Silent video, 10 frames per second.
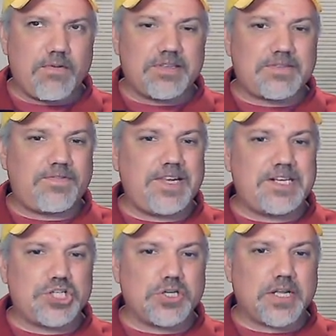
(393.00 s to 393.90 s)
is
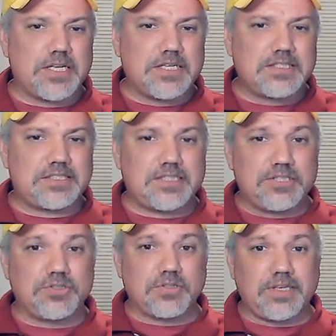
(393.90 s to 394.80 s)
featured
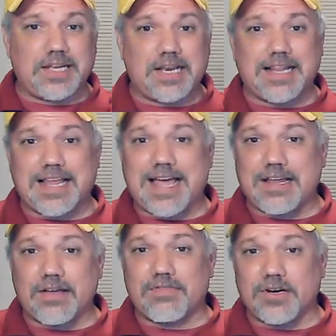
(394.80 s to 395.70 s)
centrally in a
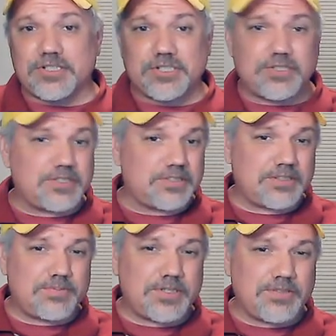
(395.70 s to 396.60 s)
lot of our churches,
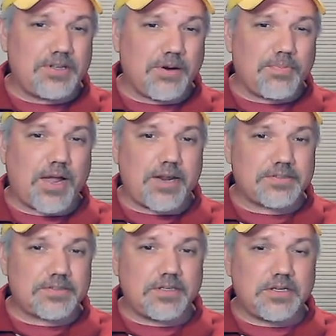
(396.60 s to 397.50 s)
especially our
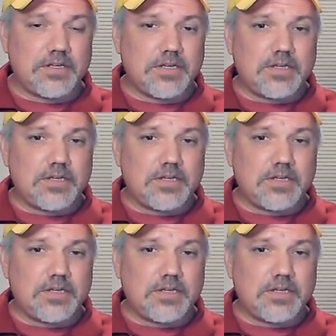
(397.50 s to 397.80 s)
Protestant